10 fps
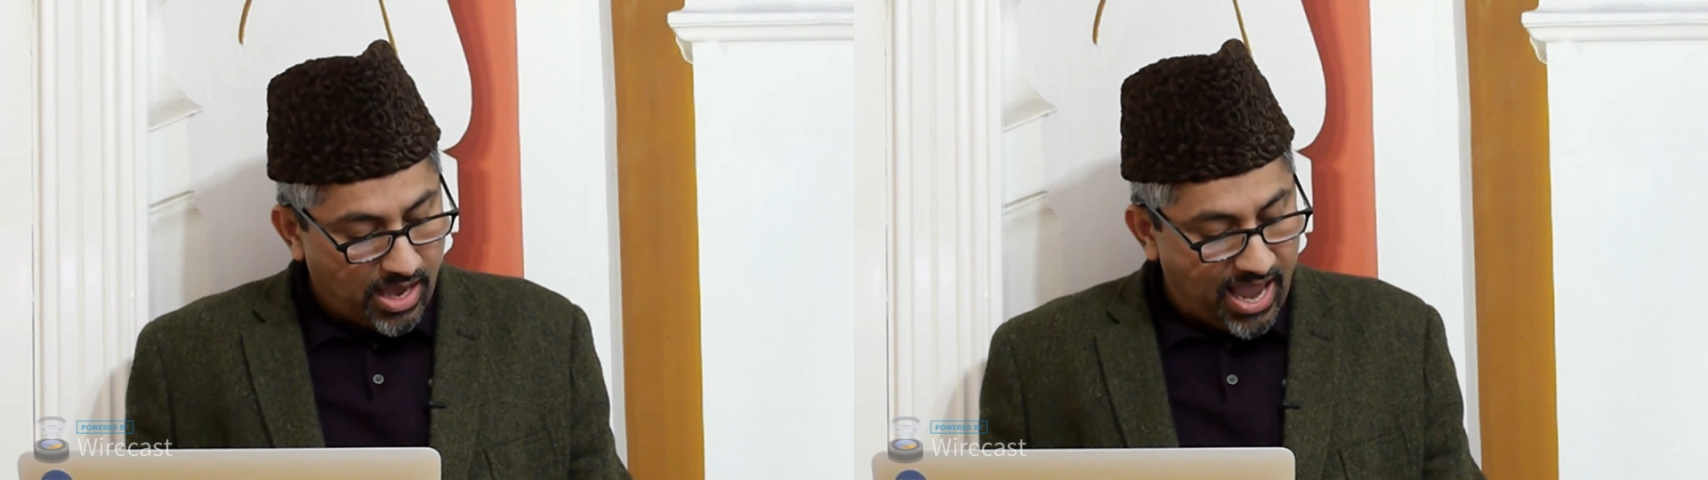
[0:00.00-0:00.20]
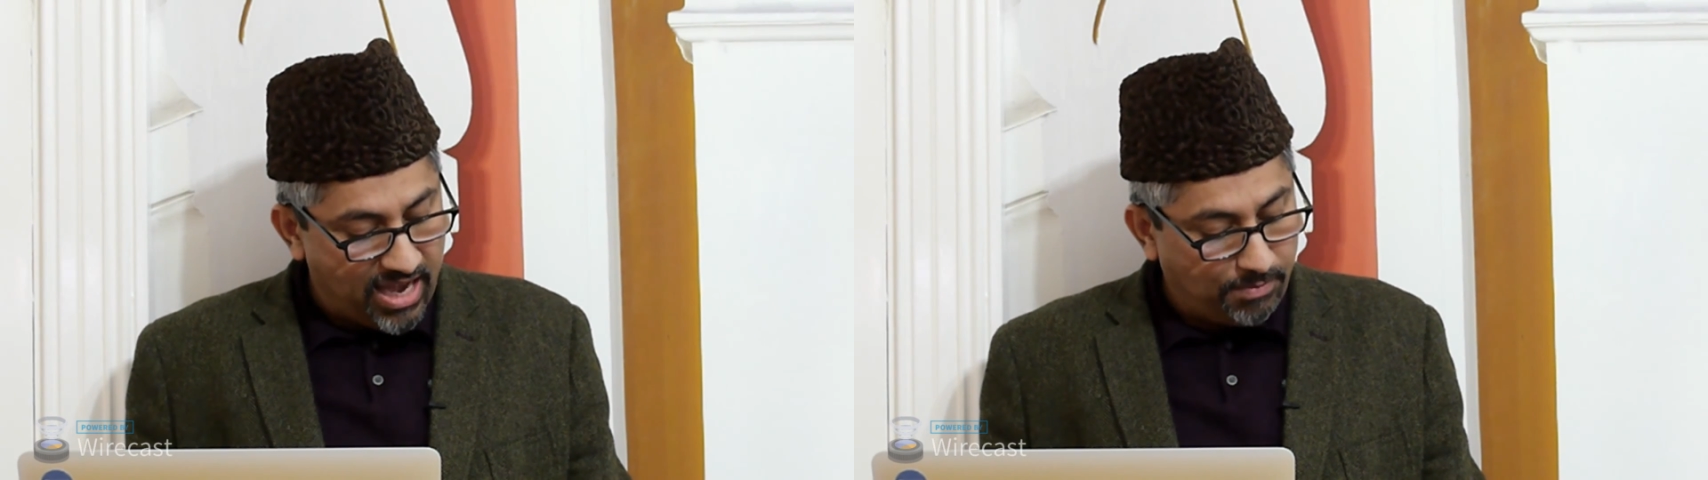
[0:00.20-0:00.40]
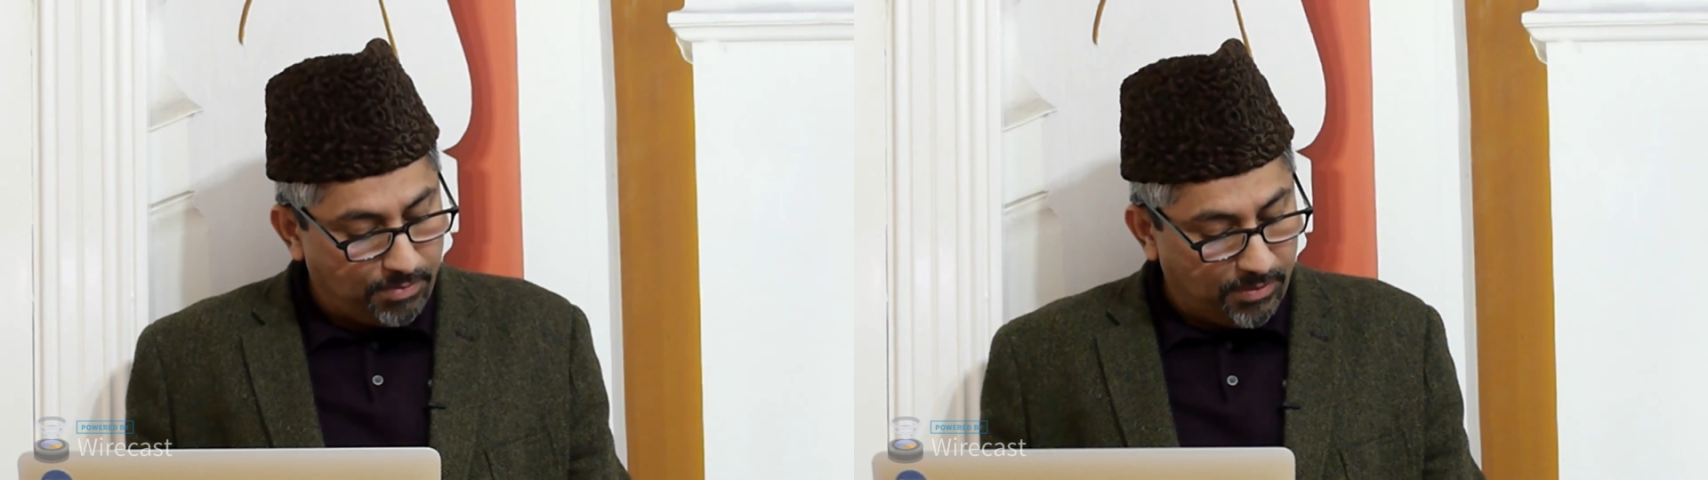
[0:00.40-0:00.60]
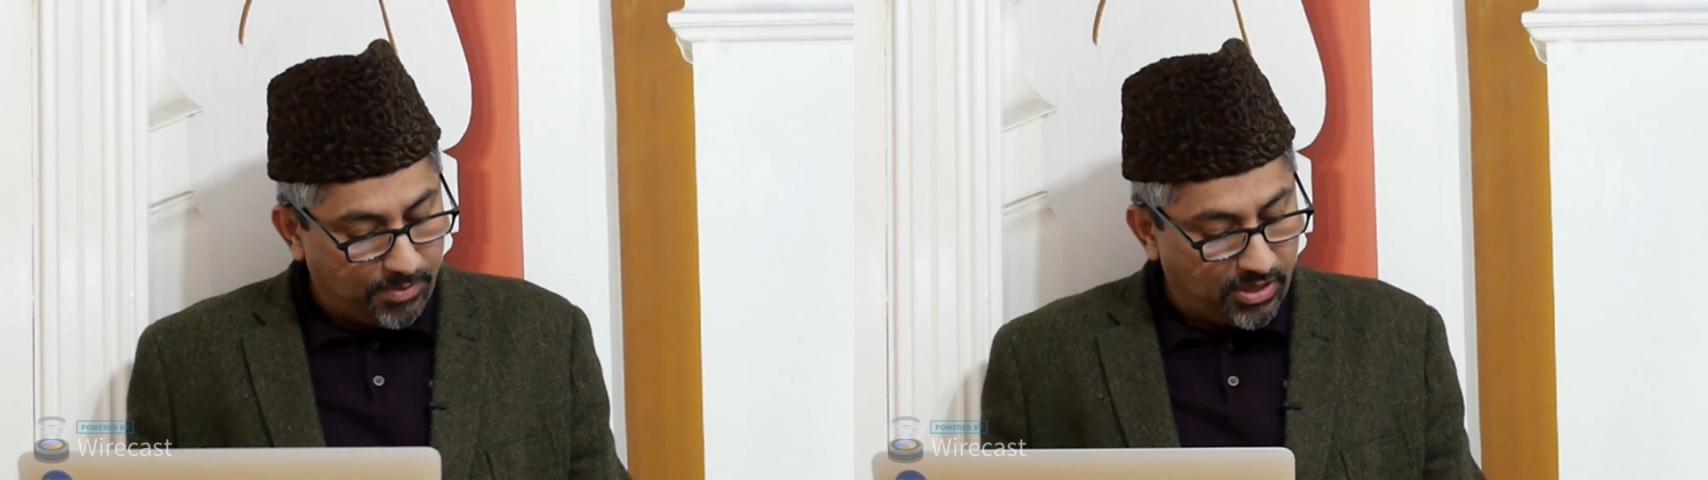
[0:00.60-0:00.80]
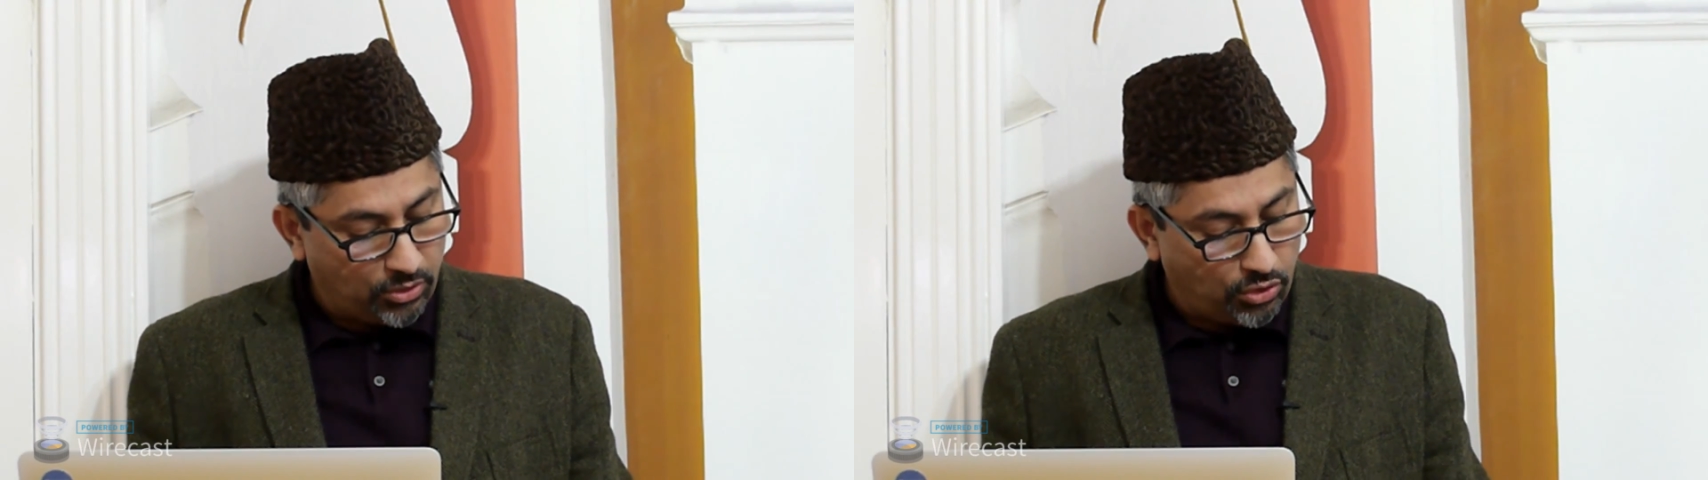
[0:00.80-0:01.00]
and
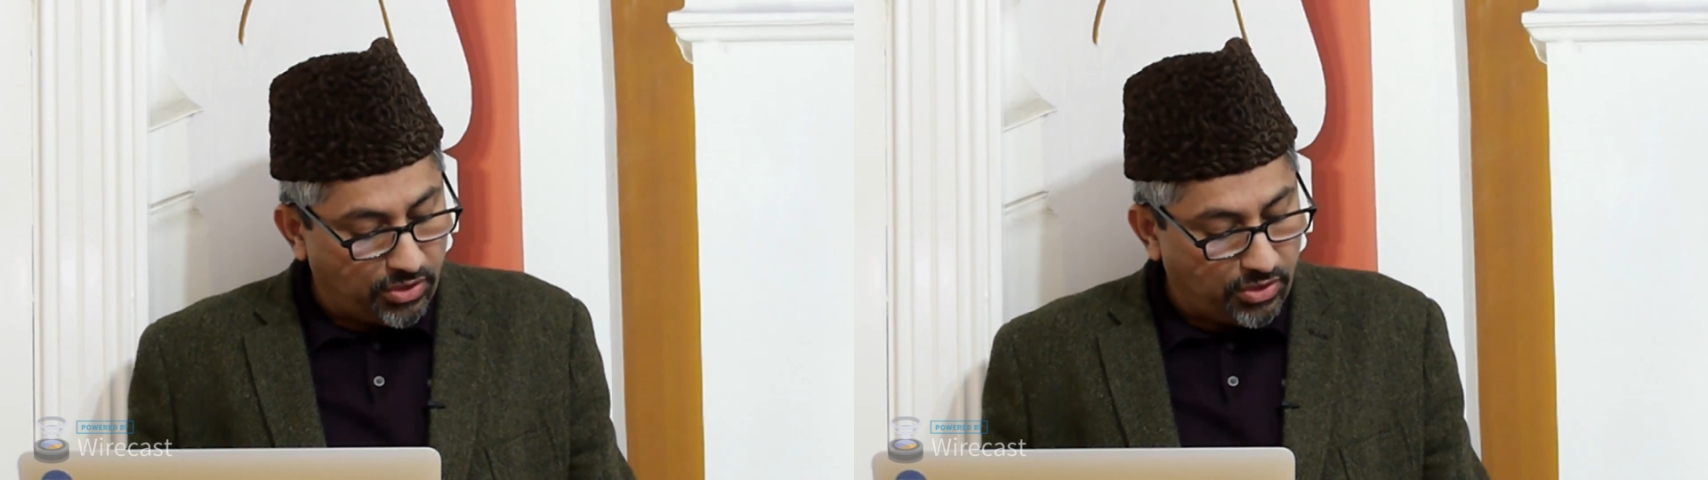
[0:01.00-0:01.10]
people are not